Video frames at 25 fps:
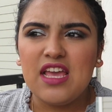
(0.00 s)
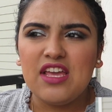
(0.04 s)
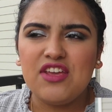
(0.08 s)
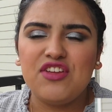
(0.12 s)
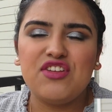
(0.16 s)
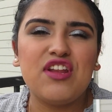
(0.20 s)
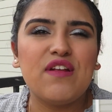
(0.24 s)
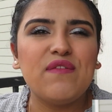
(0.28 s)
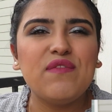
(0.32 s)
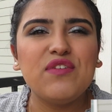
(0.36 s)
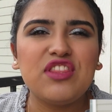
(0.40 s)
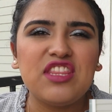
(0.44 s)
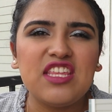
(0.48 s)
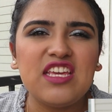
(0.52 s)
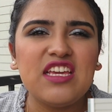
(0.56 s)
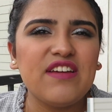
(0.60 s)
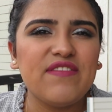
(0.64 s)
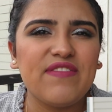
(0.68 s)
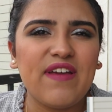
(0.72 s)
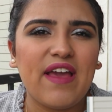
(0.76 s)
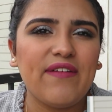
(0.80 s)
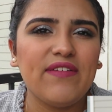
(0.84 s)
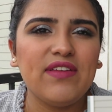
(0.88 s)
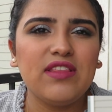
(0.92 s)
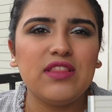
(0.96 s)
you never think of
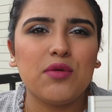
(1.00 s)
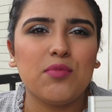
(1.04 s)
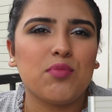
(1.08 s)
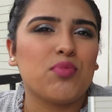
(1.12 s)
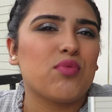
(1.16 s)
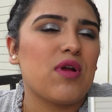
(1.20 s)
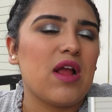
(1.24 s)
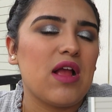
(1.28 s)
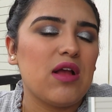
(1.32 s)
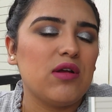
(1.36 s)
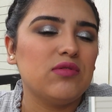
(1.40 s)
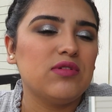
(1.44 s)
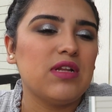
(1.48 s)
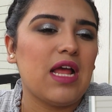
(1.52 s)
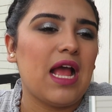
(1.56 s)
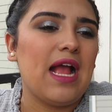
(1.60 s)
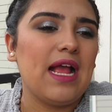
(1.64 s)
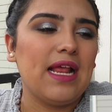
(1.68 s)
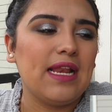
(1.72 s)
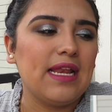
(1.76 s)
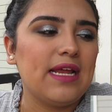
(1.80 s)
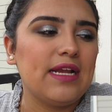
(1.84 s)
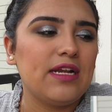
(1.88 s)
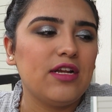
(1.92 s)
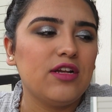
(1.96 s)
having the brown
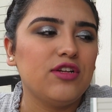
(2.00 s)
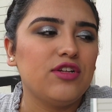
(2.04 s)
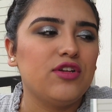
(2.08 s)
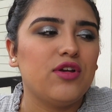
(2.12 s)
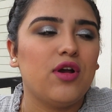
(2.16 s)
eyeliner.